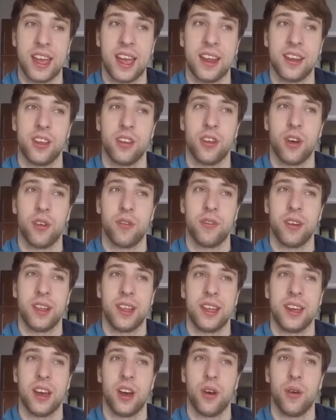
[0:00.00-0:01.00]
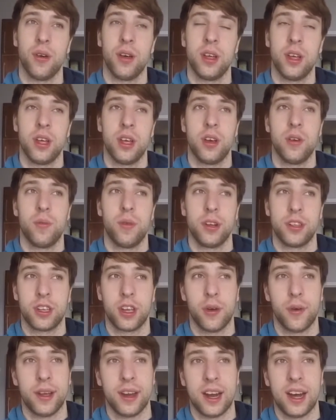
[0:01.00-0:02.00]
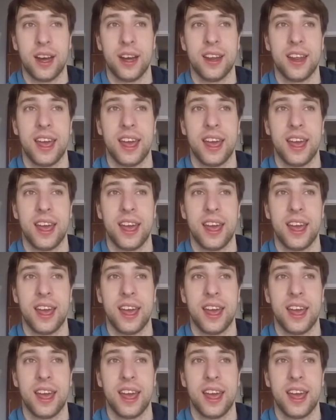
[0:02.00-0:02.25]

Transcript: and you don't really know what's going on.